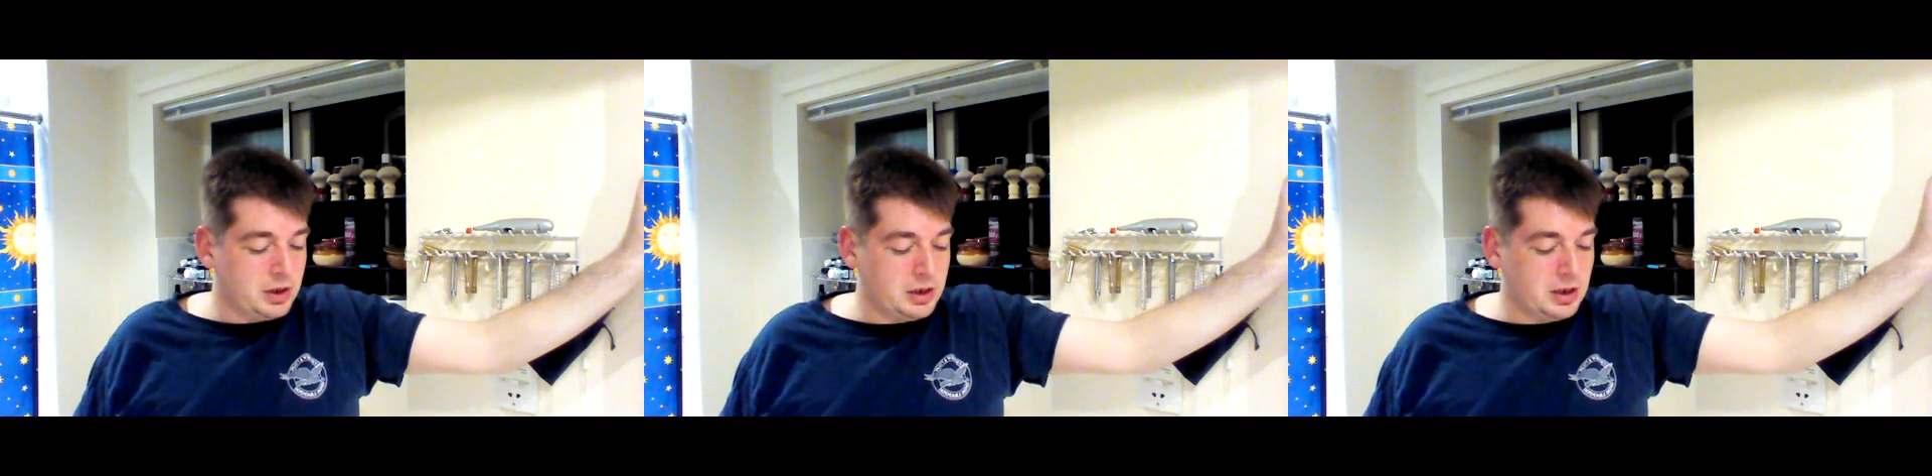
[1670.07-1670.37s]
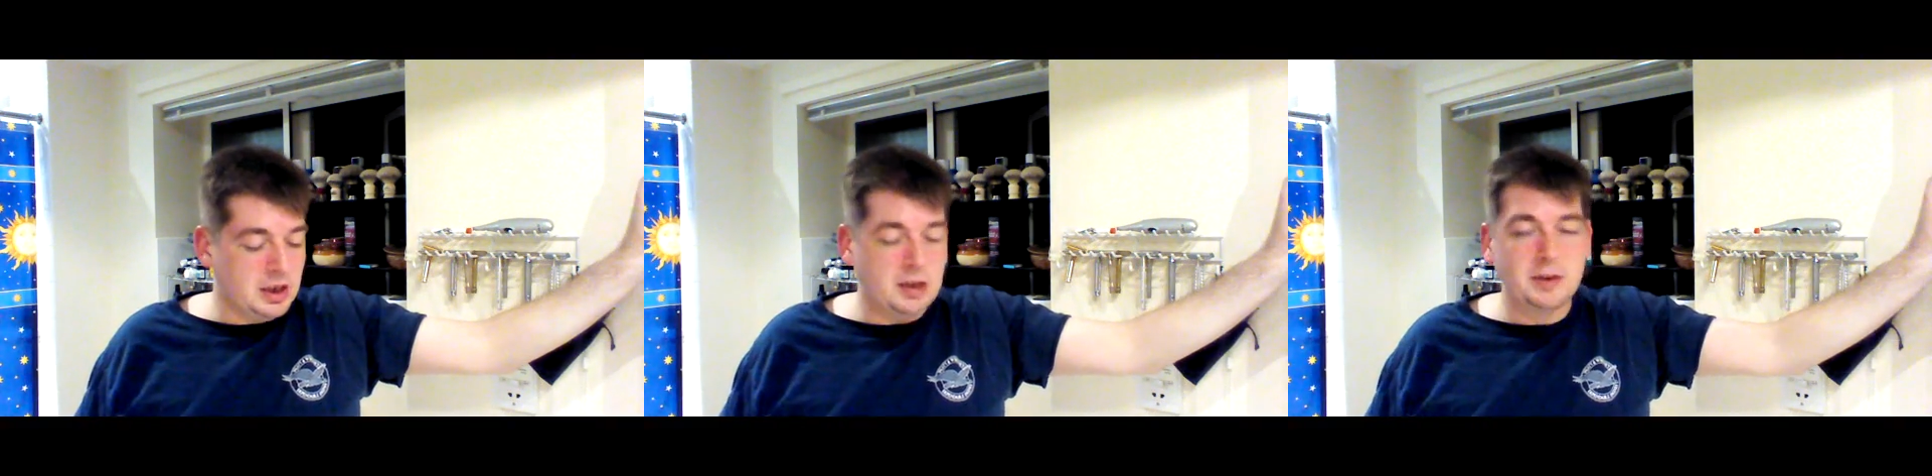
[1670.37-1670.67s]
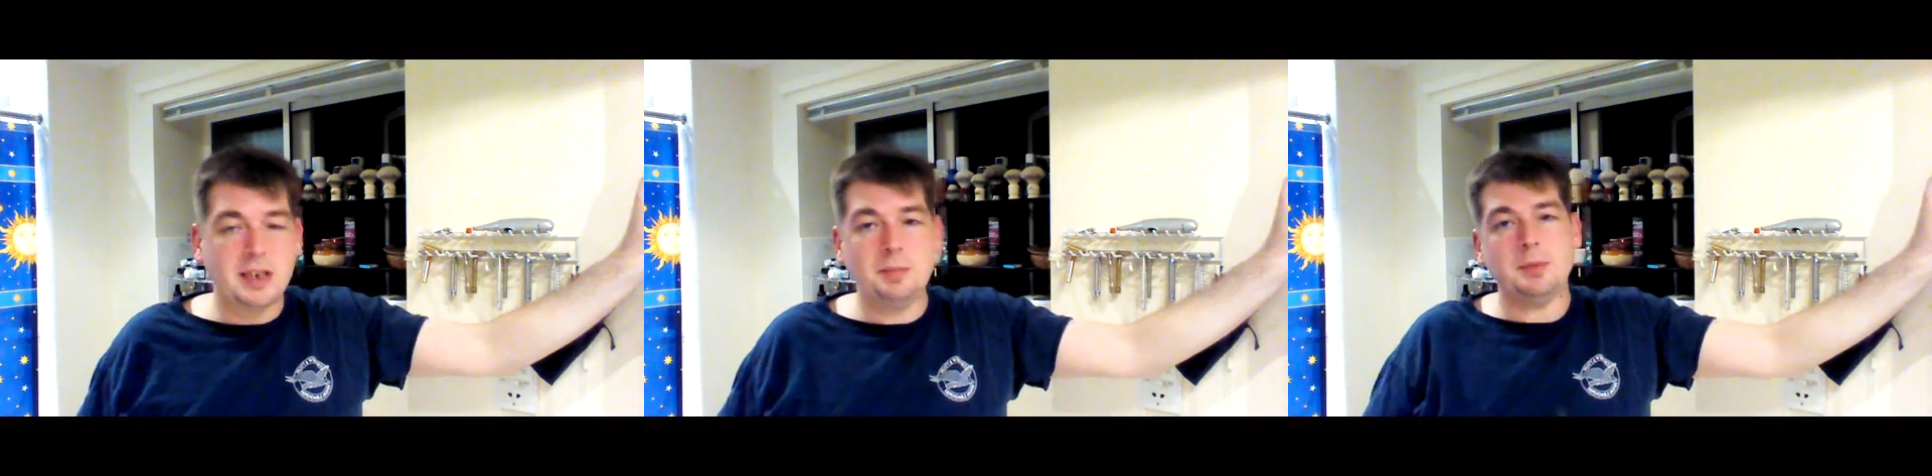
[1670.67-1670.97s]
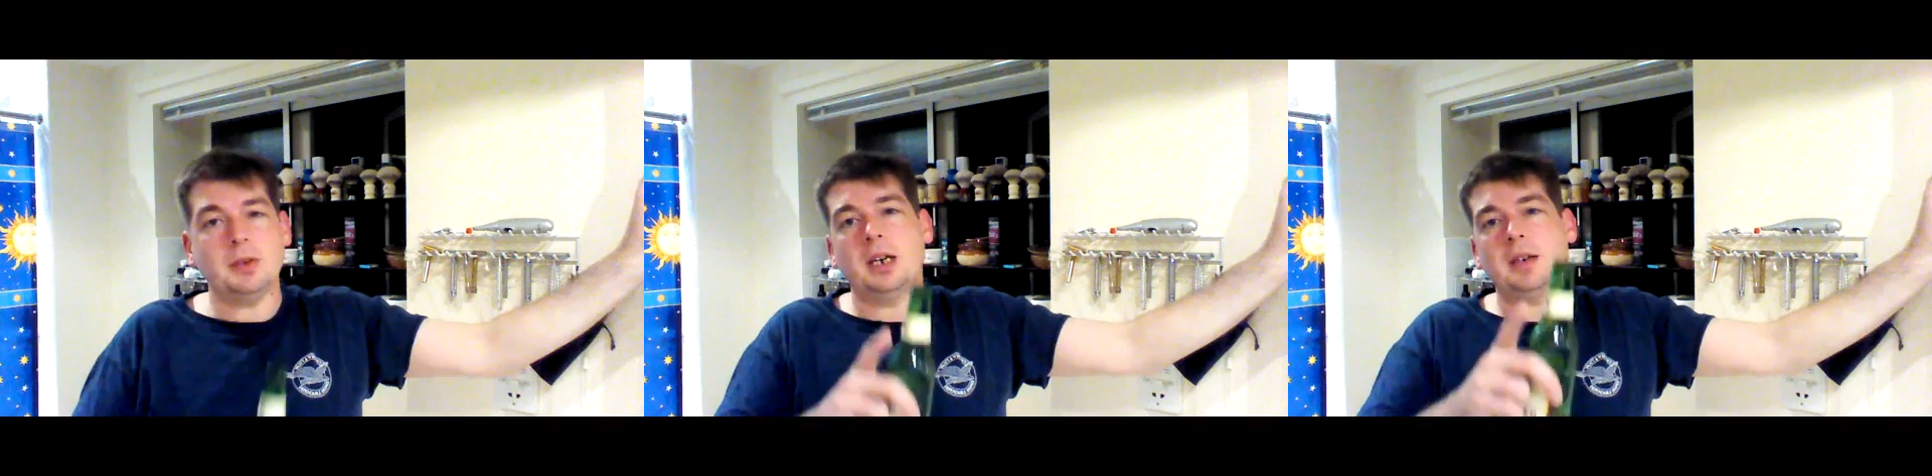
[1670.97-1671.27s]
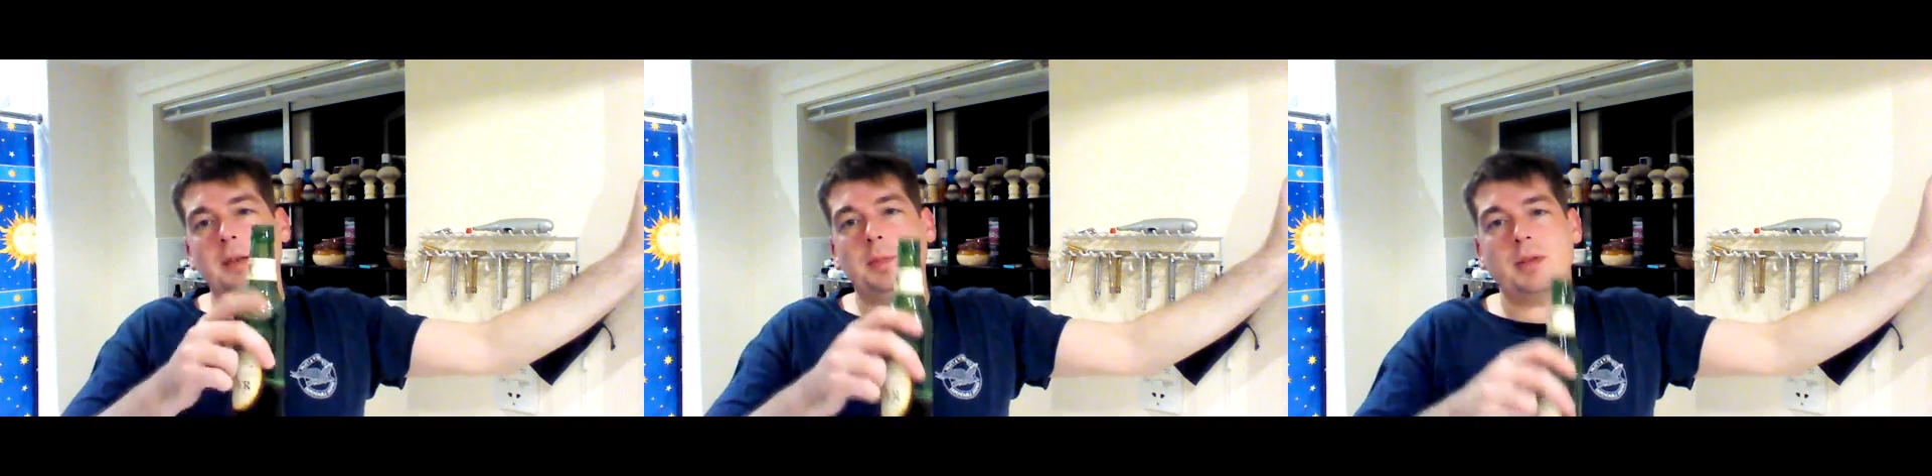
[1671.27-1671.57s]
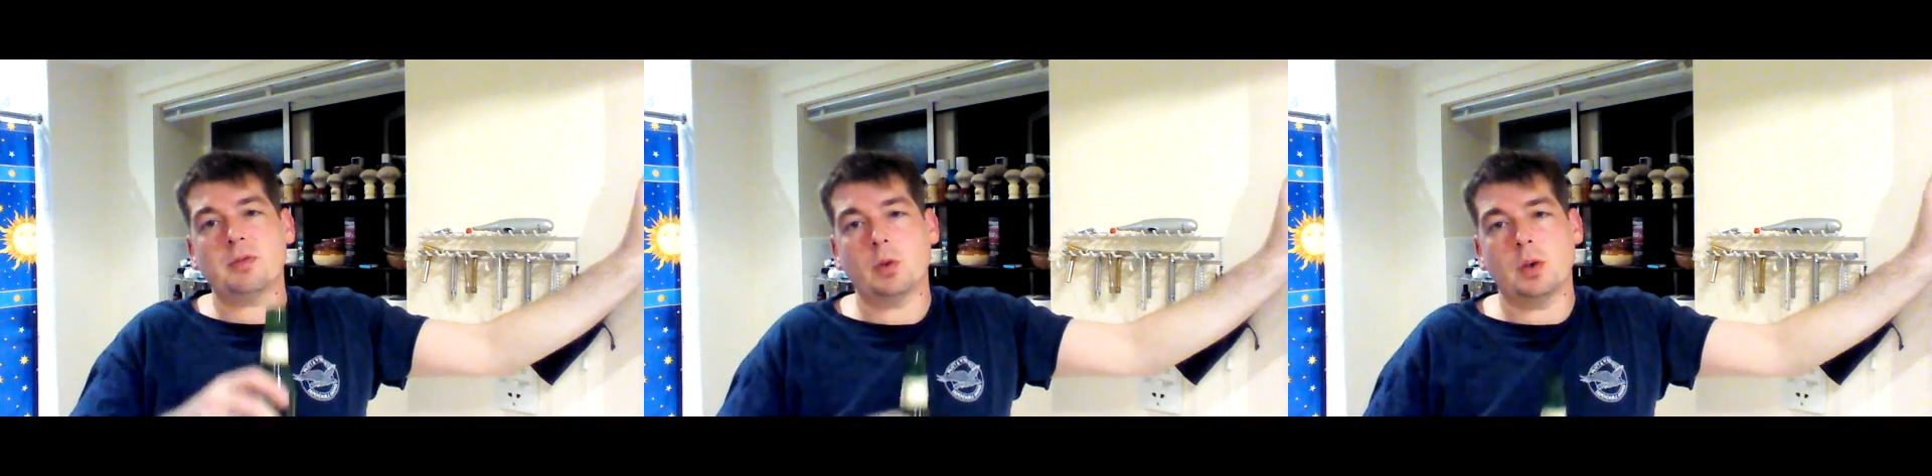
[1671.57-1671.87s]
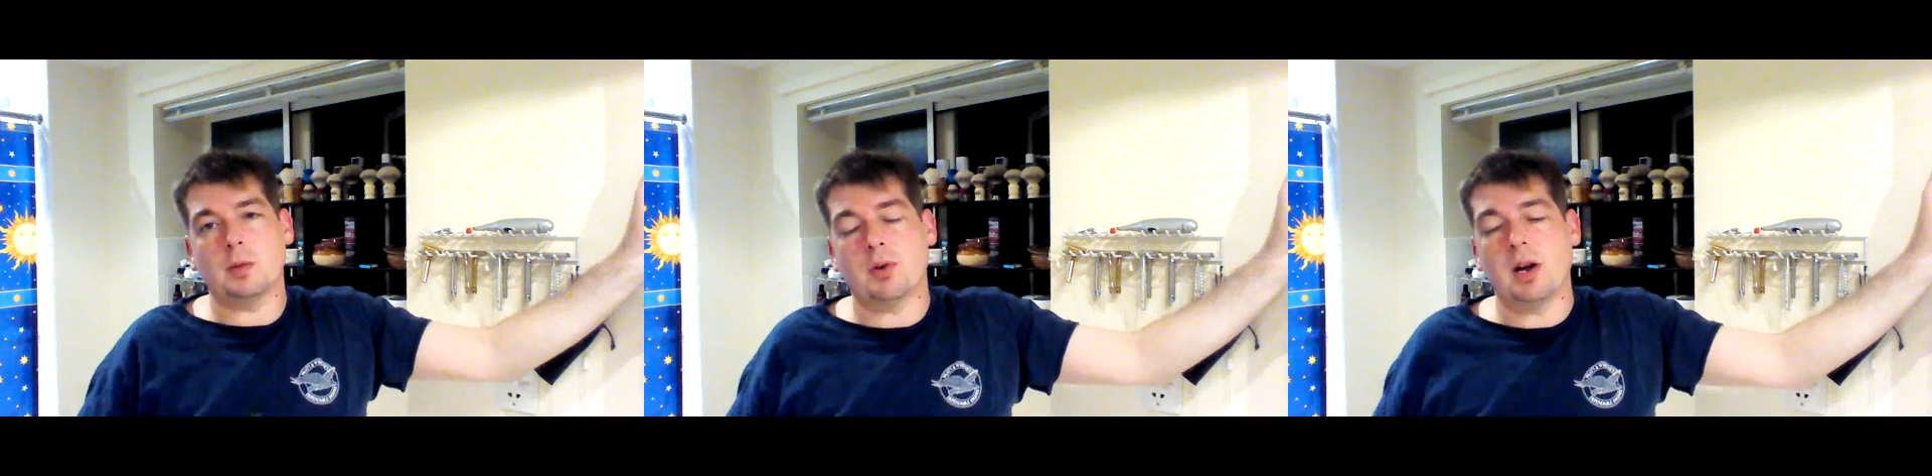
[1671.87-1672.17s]
Yeah, I'll keep
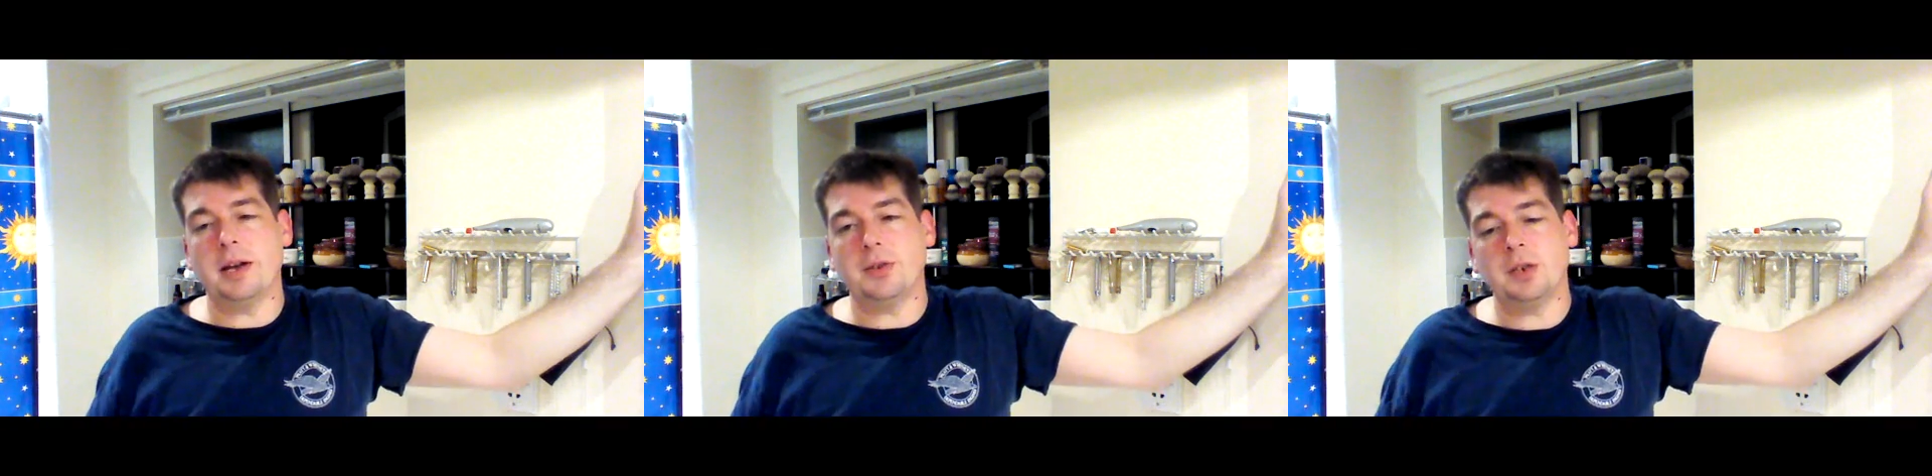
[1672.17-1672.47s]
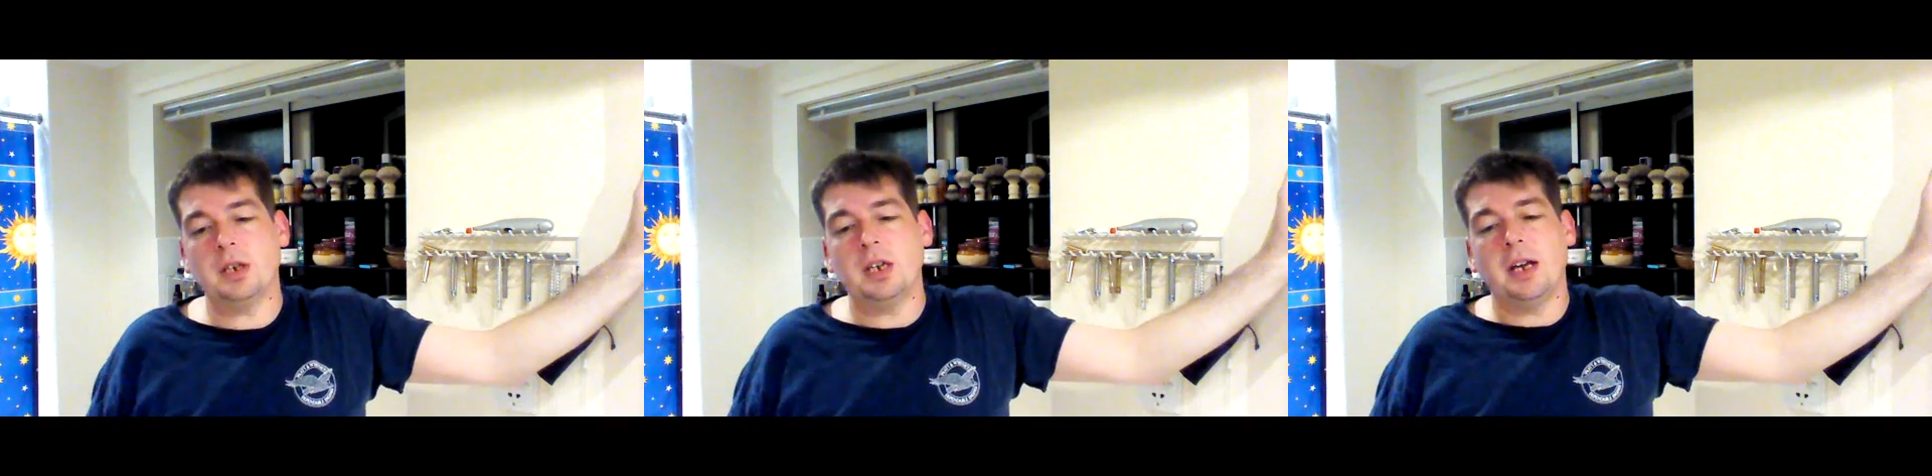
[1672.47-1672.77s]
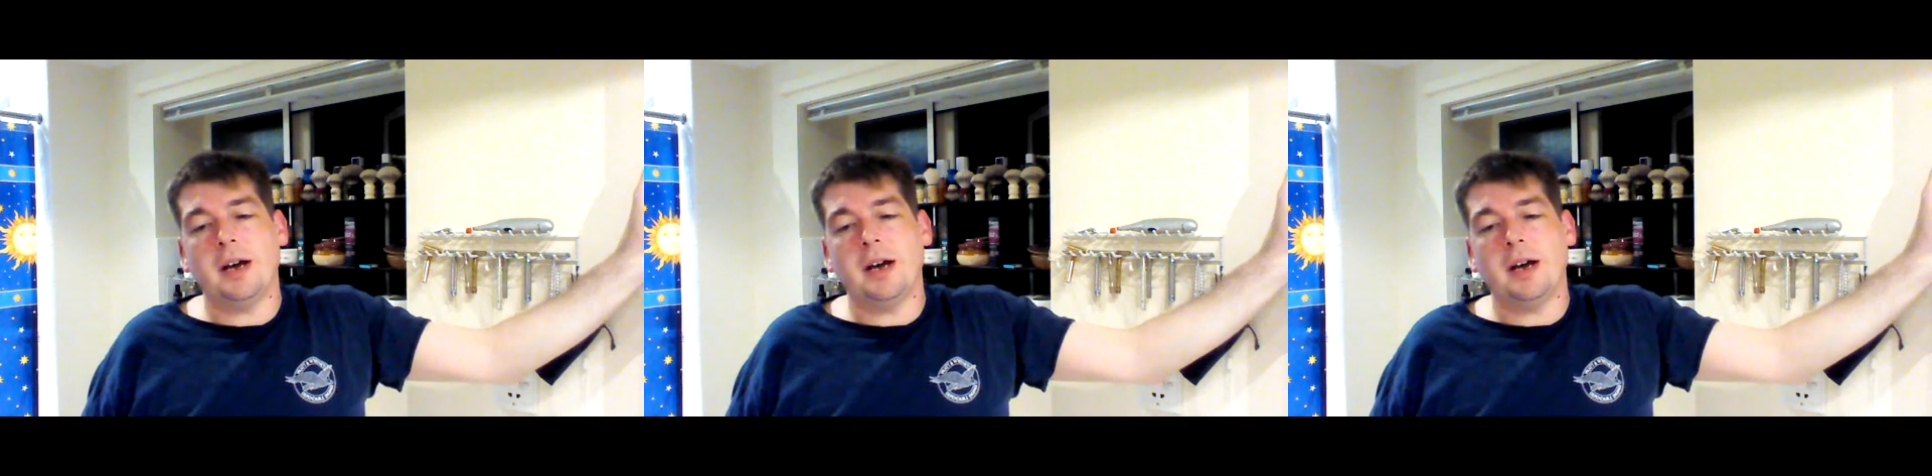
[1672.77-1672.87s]
everyone apprised.